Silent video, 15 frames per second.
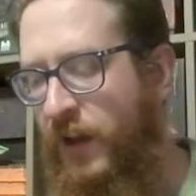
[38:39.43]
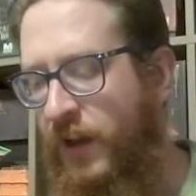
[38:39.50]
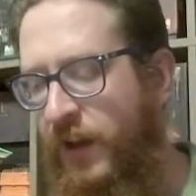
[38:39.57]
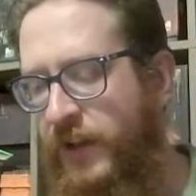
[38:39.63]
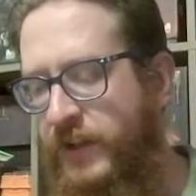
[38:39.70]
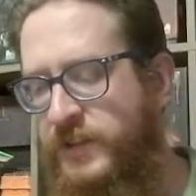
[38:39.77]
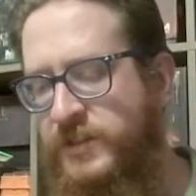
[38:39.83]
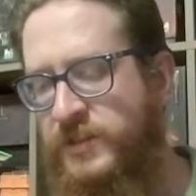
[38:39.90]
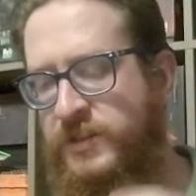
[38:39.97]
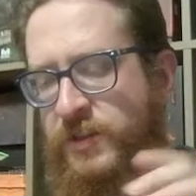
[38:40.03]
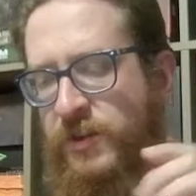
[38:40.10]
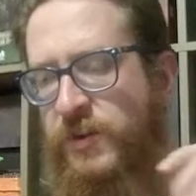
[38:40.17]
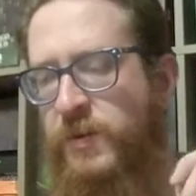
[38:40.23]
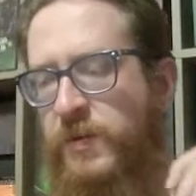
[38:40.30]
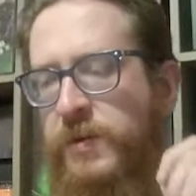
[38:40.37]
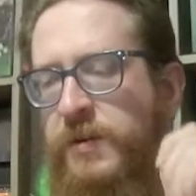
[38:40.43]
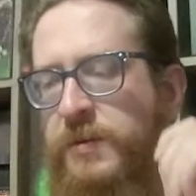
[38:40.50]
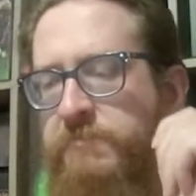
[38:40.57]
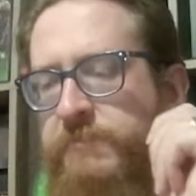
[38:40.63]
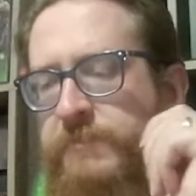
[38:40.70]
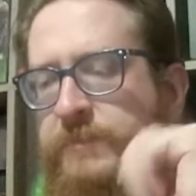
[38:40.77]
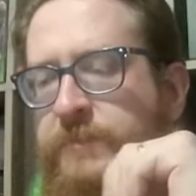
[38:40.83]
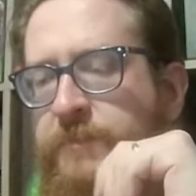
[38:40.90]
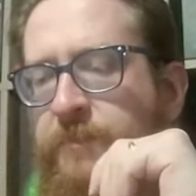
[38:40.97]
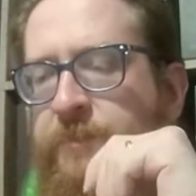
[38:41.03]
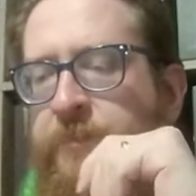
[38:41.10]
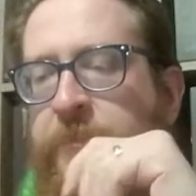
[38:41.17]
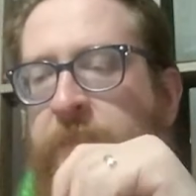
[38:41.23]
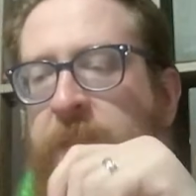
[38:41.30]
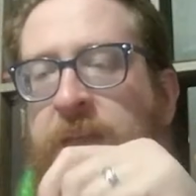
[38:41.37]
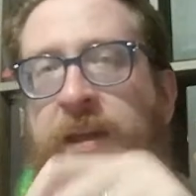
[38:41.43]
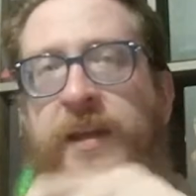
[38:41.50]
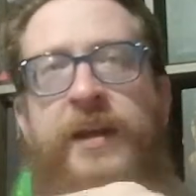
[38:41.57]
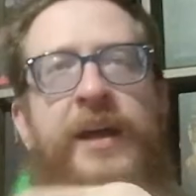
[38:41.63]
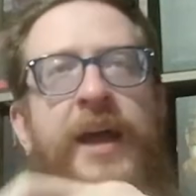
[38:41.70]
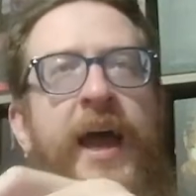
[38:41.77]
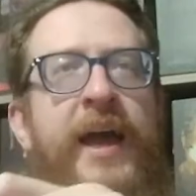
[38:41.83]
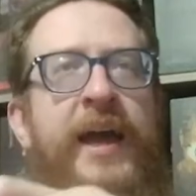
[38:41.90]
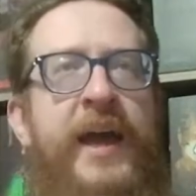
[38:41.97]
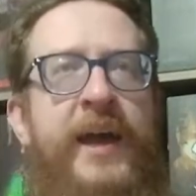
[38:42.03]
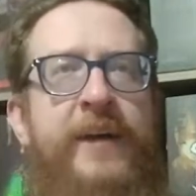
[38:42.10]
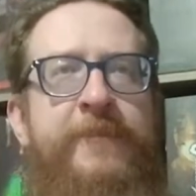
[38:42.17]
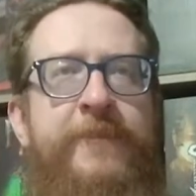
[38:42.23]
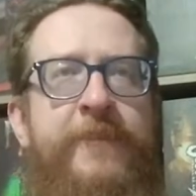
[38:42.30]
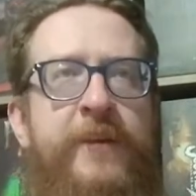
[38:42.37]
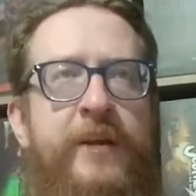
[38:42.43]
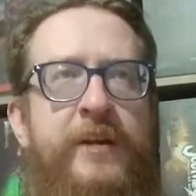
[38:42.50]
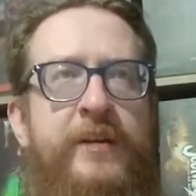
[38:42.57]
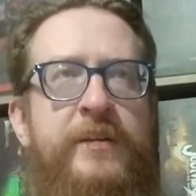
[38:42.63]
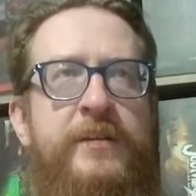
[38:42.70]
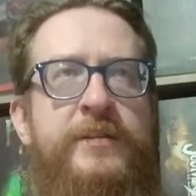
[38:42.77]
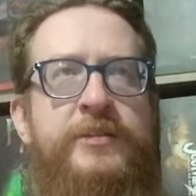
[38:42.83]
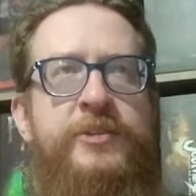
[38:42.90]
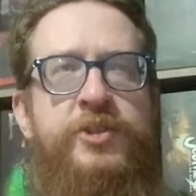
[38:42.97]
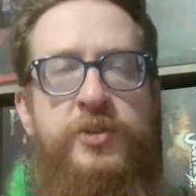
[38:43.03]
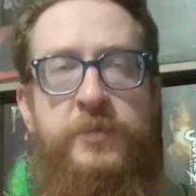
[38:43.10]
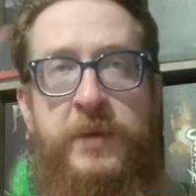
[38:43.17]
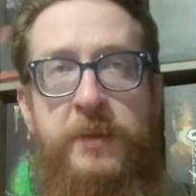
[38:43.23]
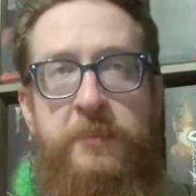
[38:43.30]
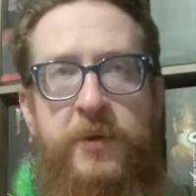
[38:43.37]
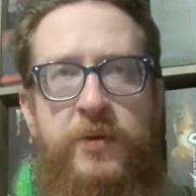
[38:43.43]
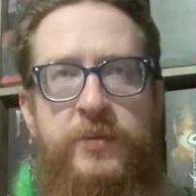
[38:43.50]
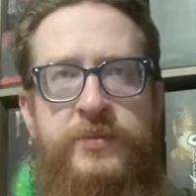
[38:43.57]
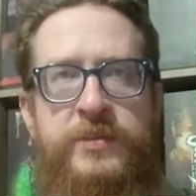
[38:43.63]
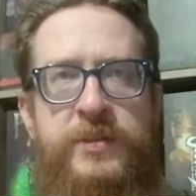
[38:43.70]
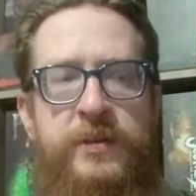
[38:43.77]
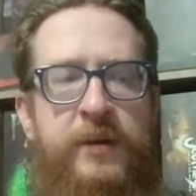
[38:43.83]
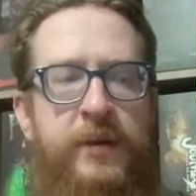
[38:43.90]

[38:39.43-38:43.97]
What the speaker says: So I have Too Many Bones